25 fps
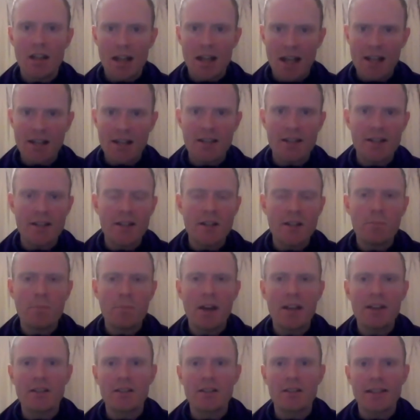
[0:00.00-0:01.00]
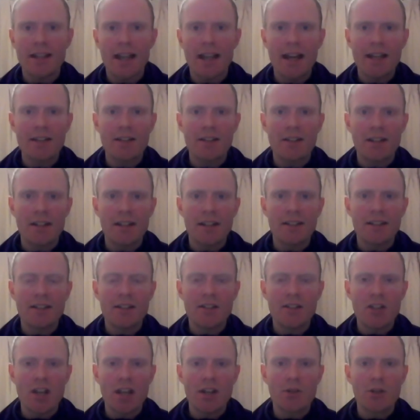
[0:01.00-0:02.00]
as an independent candidate in
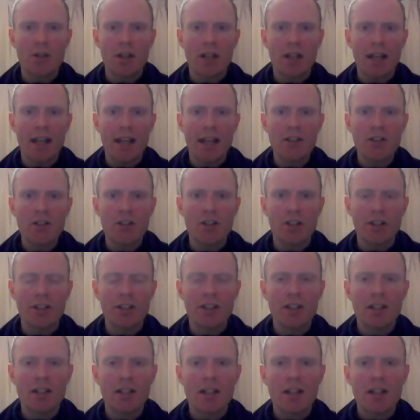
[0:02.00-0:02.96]
the general election.